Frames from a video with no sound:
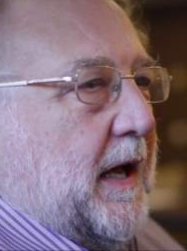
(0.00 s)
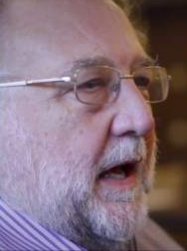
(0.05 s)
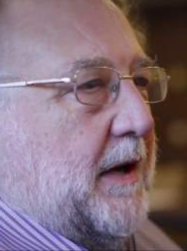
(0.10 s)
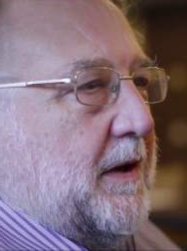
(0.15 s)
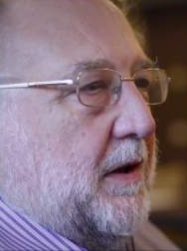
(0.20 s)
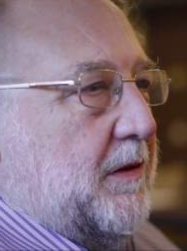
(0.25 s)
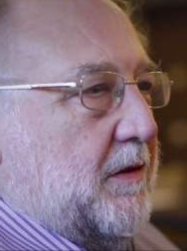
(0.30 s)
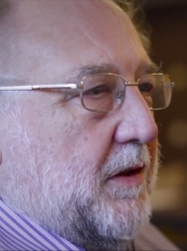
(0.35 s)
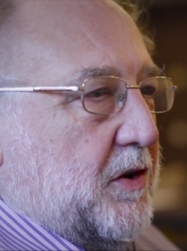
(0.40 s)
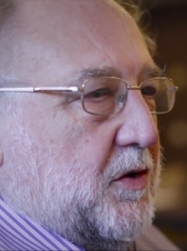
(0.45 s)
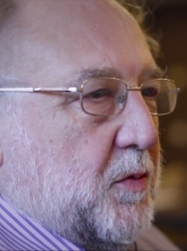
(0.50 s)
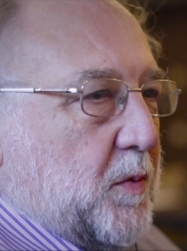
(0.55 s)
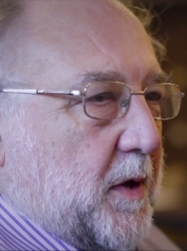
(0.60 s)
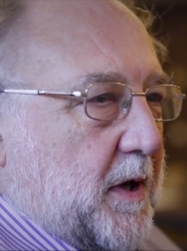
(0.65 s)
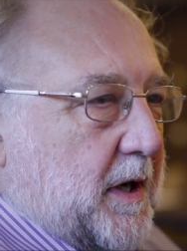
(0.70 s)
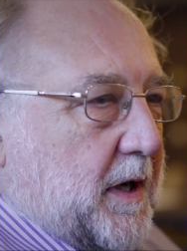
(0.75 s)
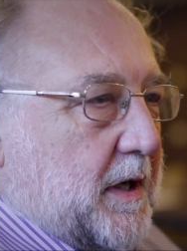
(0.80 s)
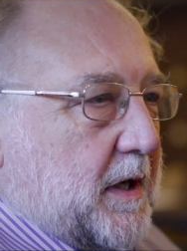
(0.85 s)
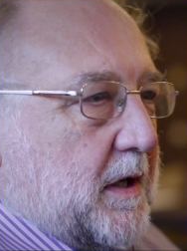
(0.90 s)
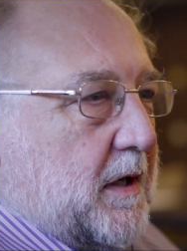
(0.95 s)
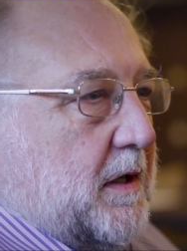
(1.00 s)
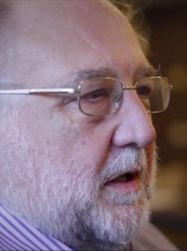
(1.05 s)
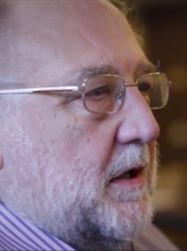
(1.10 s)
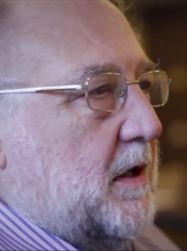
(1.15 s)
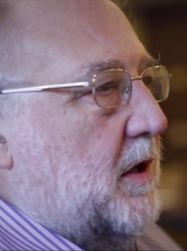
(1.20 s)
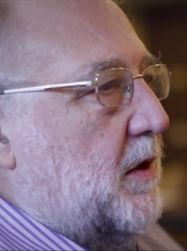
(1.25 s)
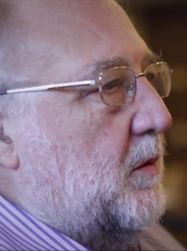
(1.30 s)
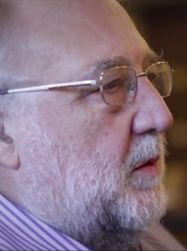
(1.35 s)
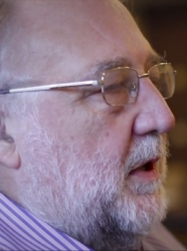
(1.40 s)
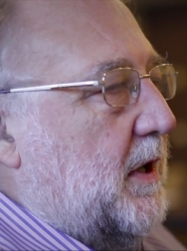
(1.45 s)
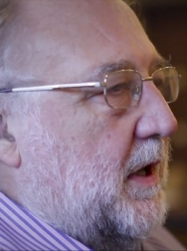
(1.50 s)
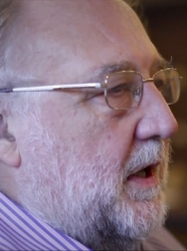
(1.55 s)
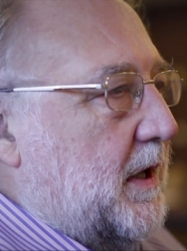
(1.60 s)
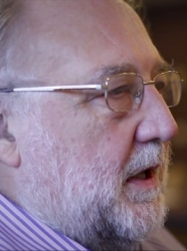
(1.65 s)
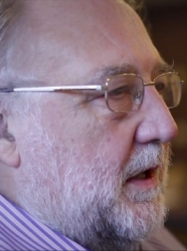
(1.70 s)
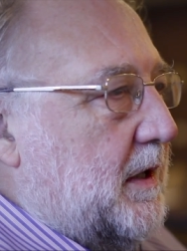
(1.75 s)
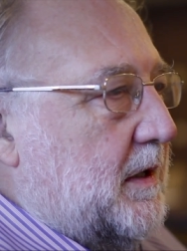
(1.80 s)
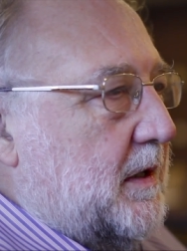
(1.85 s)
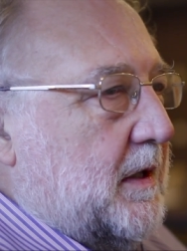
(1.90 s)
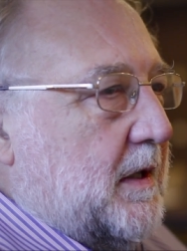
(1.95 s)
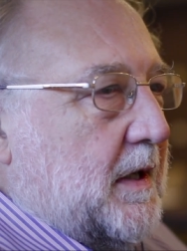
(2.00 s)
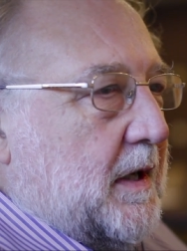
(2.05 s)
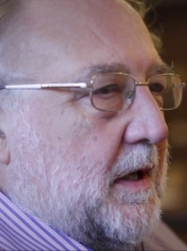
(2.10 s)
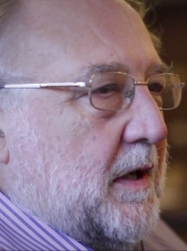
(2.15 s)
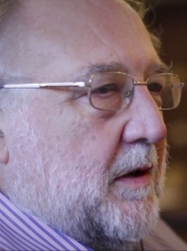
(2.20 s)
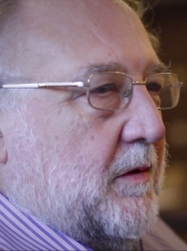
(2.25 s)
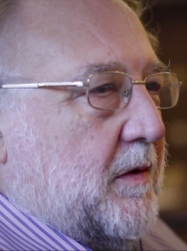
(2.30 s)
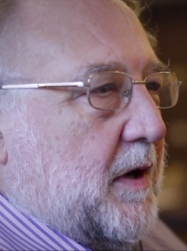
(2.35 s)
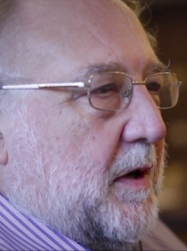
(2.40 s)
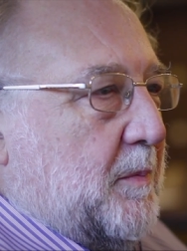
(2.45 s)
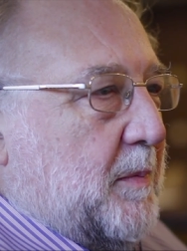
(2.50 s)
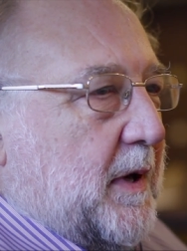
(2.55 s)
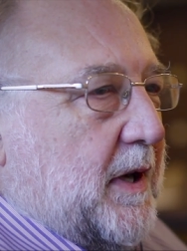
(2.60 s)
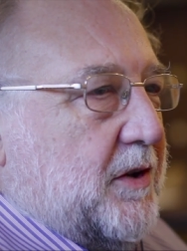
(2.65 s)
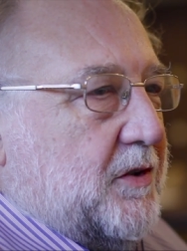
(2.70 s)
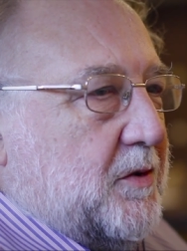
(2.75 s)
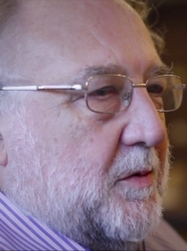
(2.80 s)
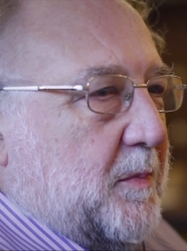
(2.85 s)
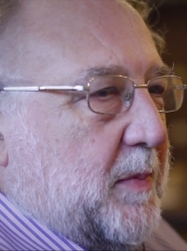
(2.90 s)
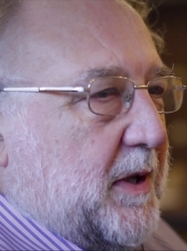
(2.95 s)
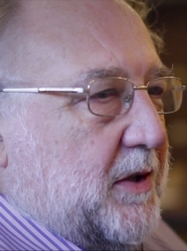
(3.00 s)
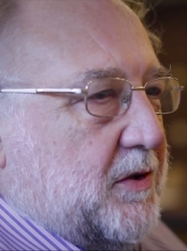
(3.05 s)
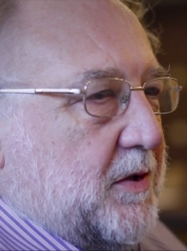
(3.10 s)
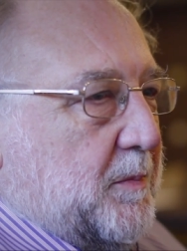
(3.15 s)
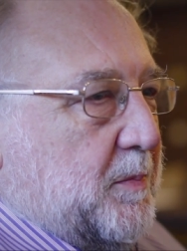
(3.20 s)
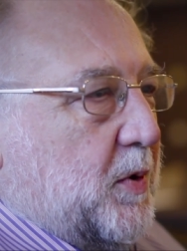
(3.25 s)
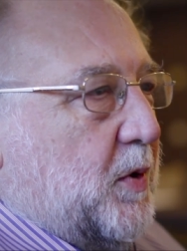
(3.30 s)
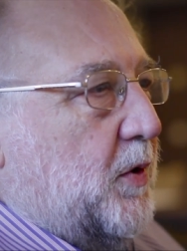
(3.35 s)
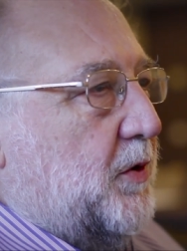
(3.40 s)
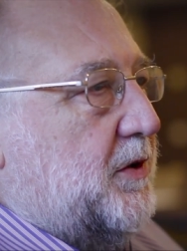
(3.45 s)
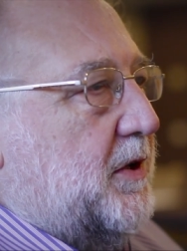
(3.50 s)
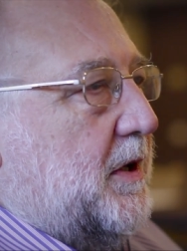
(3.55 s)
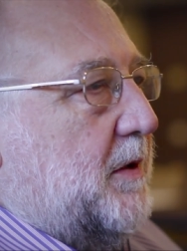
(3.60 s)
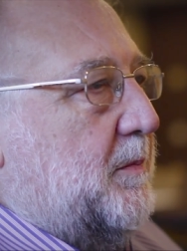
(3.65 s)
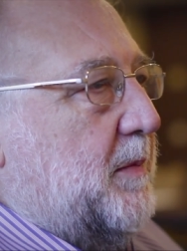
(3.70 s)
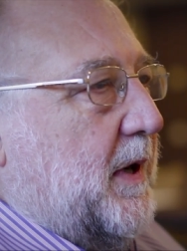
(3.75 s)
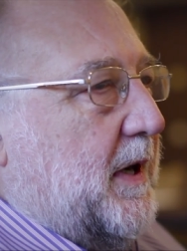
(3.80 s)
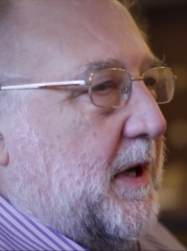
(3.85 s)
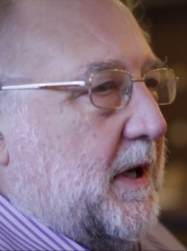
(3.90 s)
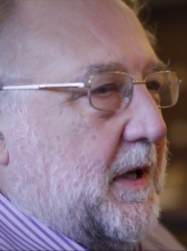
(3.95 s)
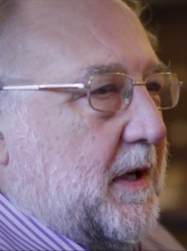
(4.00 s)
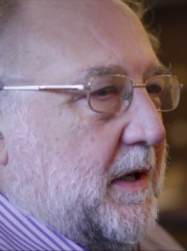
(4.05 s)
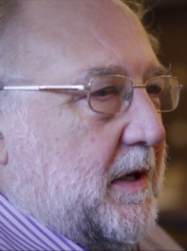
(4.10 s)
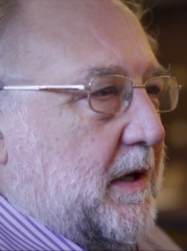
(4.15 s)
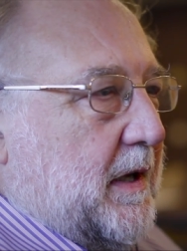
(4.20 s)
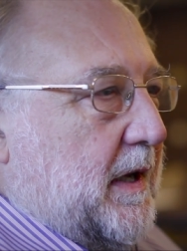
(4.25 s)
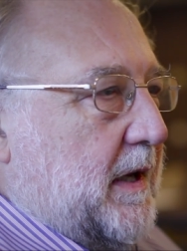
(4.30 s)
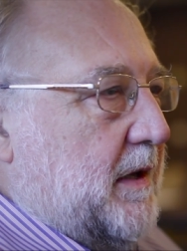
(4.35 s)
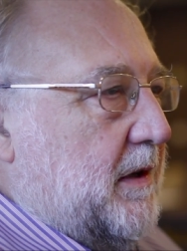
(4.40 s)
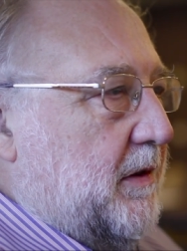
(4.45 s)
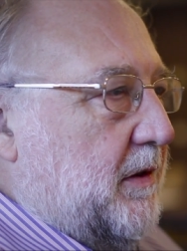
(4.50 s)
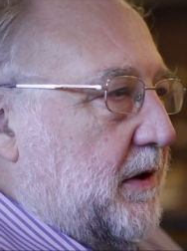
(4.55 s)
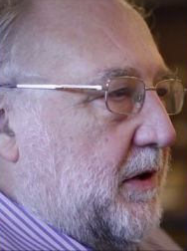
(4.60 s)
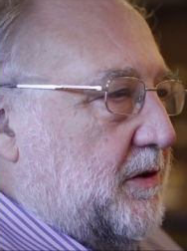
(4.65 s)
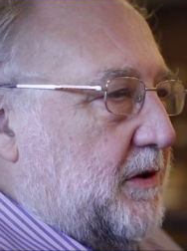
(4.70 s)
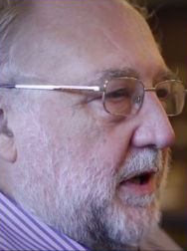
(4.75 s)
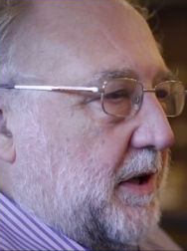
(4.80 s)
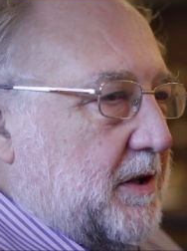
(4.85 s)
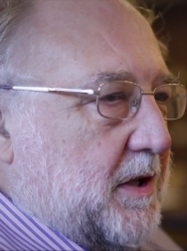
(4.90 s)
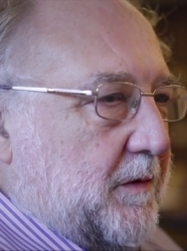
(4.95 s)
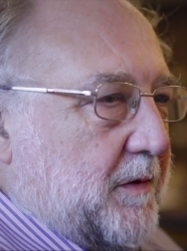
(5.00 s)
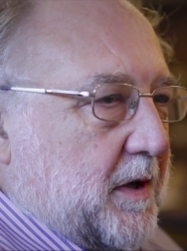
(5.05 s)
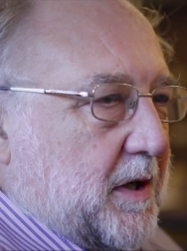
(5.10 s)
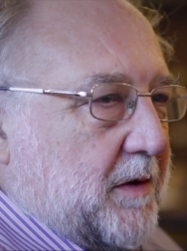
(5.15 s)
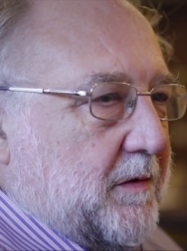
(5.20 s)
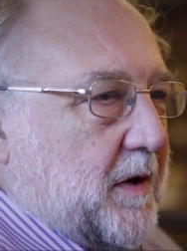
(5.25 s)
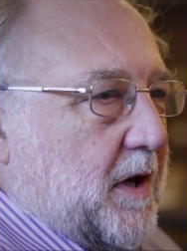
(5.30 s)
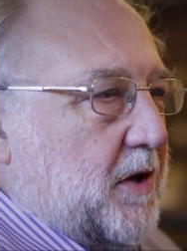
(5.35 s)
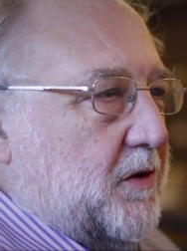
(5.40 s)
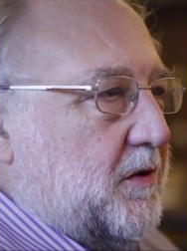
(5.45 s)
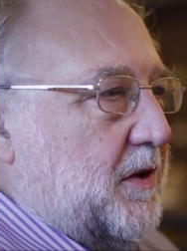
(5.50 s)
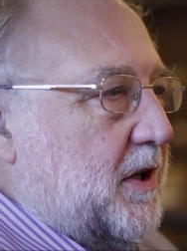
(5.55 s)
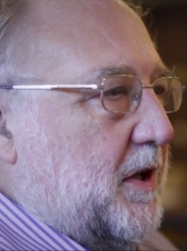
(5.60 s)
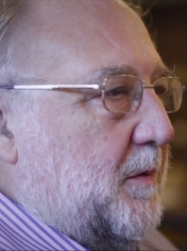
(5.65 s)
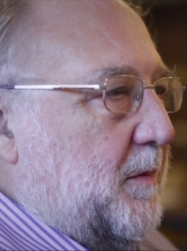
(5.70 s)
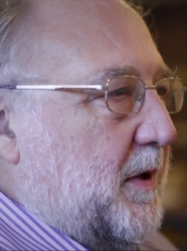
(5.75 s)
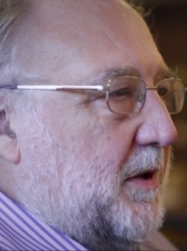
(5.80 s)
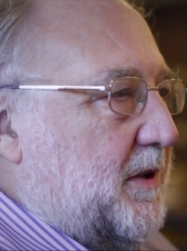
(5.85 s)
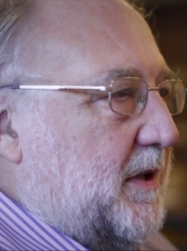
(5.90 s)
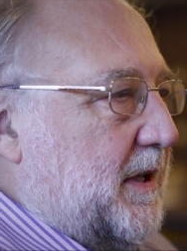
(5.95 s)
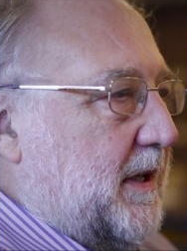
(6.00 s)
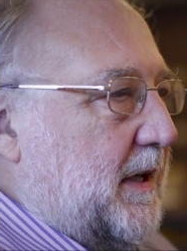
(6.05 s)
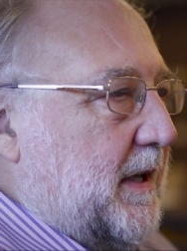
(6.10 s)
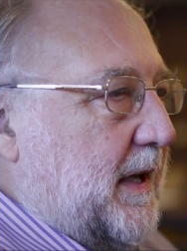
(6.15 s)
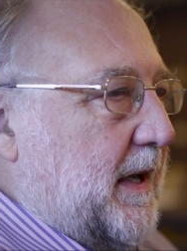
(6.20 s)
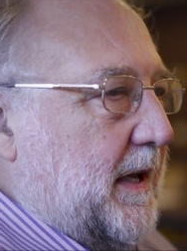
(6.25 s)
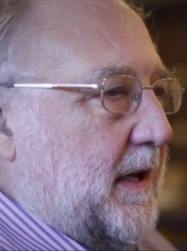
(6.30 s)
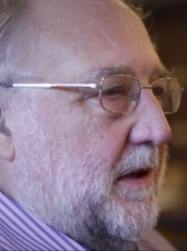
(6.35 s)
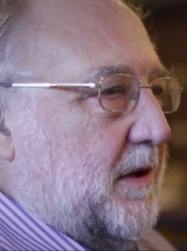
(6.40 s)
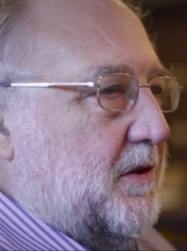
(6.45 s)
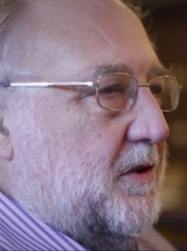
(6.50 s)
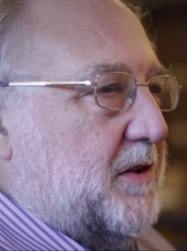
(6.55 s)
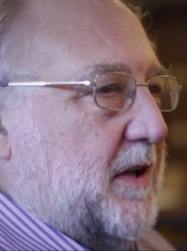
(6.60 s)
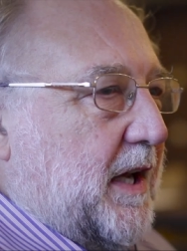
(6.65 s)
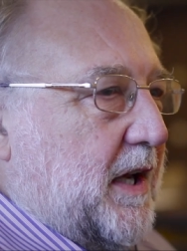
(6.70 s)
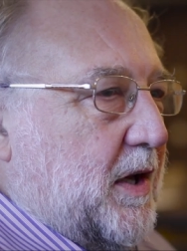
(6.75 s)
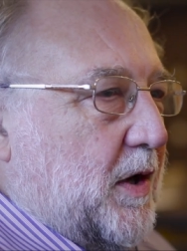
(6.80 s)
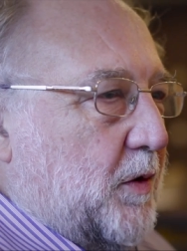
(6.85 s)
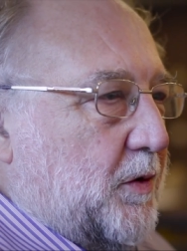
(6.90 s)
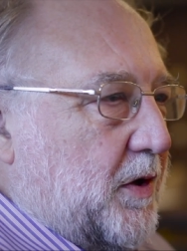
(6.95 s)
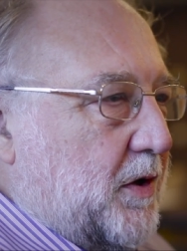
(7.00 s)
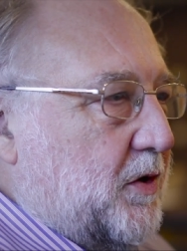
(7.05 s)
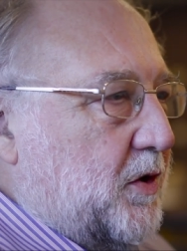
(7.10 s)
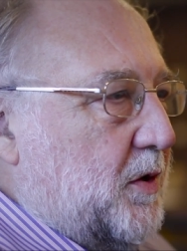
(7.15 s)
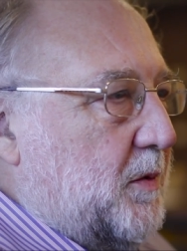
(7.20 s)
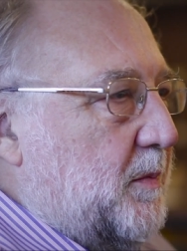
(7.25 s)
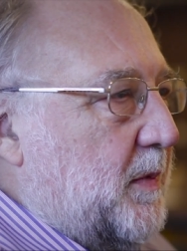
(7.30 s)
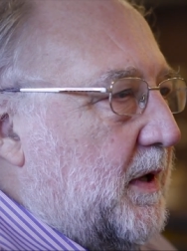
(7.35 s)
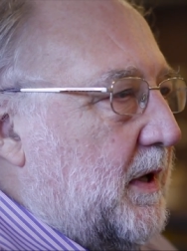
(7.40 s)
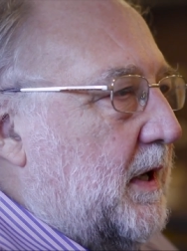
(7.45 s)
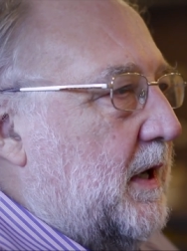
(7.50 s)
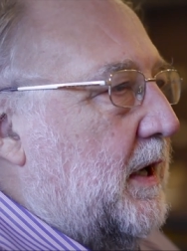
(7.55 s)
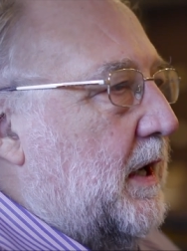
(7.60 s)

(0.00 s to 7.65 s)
And in this work, we are very pleased to be supported by the Scientific Advisory Committee and Stakeholder Group,